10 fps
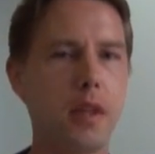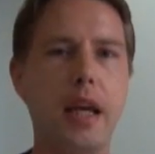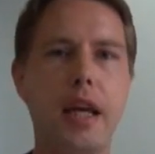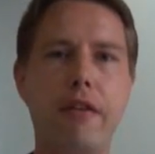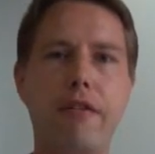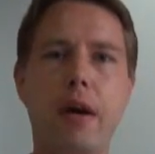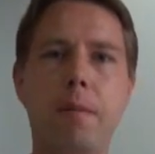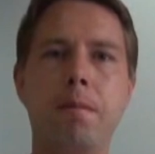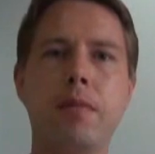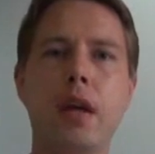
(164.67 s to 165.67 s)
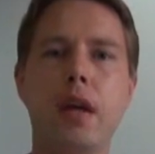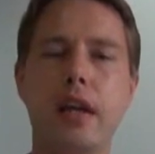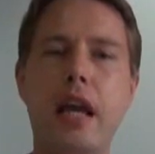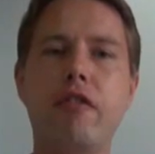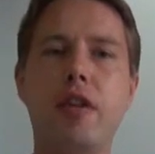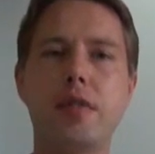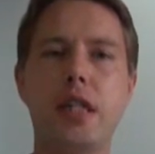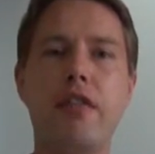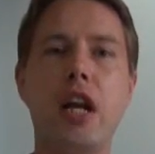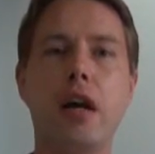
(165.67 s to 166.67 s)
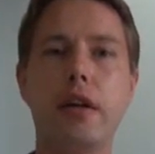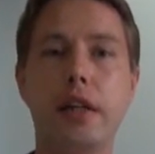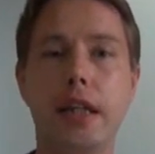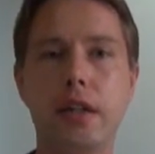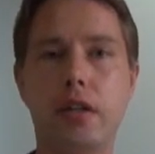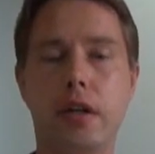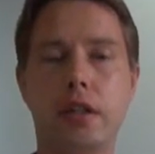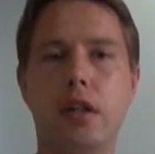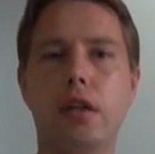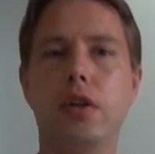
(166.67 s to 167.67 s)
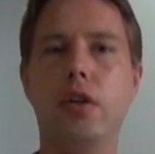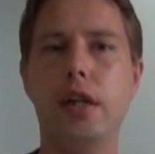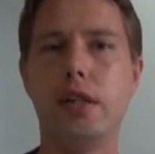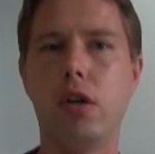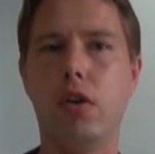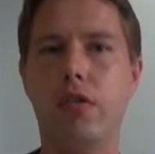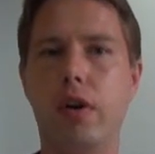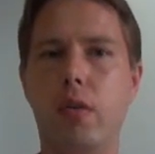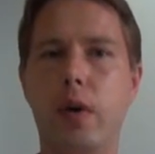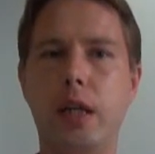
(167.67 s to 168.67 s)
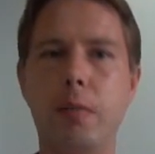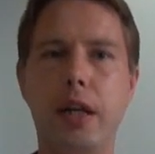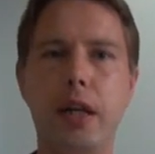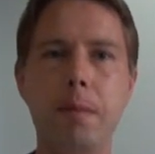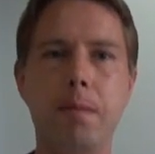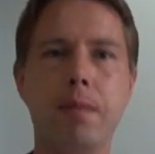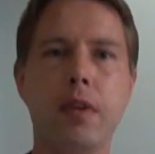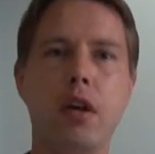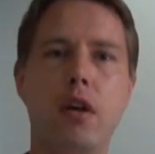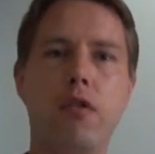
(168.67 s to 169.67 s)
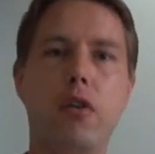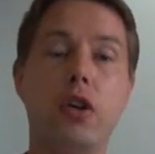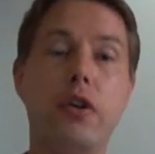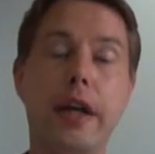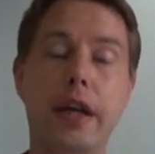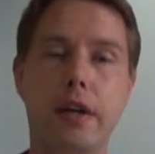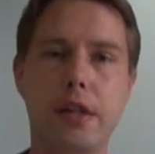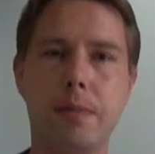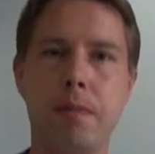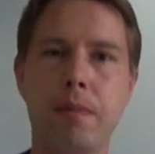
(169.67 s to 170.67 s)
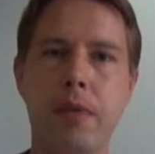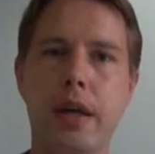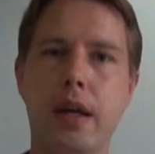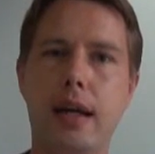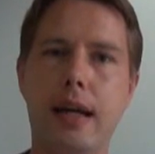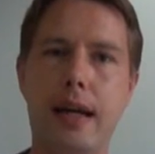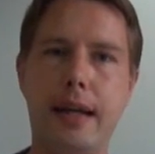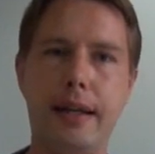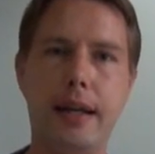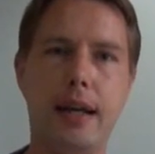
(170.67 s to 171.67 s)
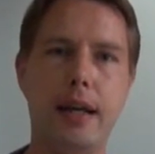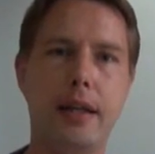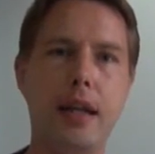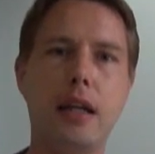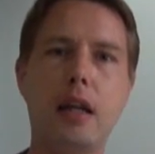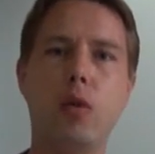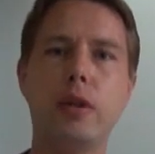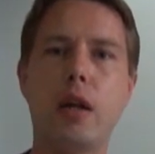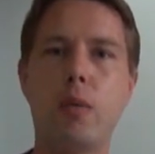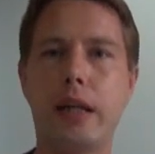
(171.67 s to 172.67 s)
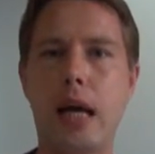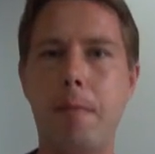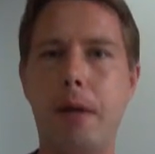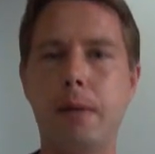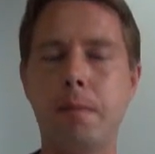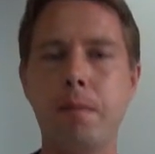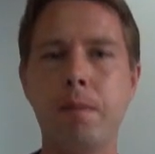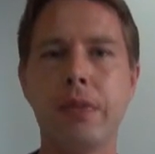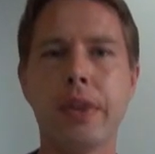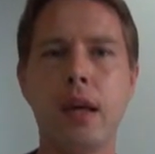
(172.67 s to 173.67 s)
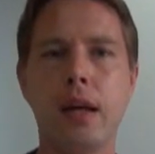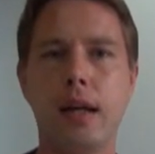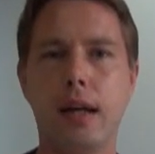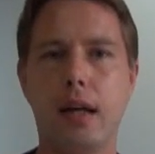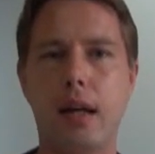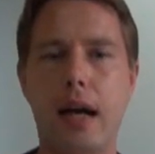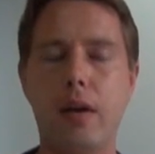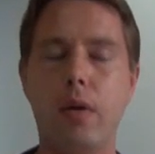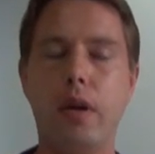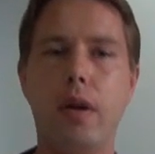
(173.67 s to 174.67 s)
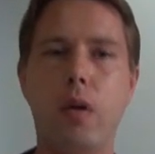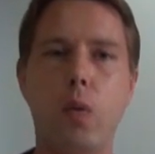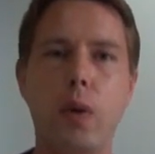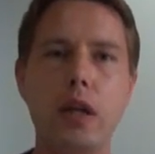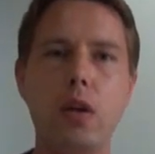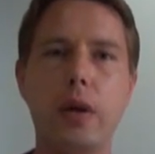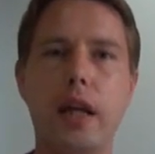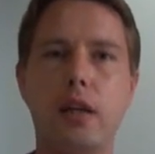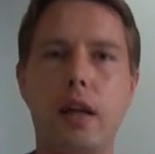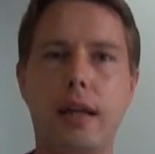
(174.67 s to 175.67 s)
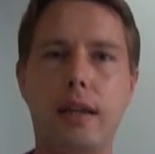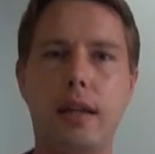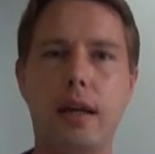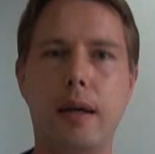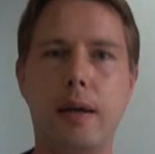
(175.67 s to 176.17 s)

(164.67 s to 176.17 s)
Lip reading: gave them 700 international units of vitamin D for 3 years, and then they looked at what happened. And when you look at that,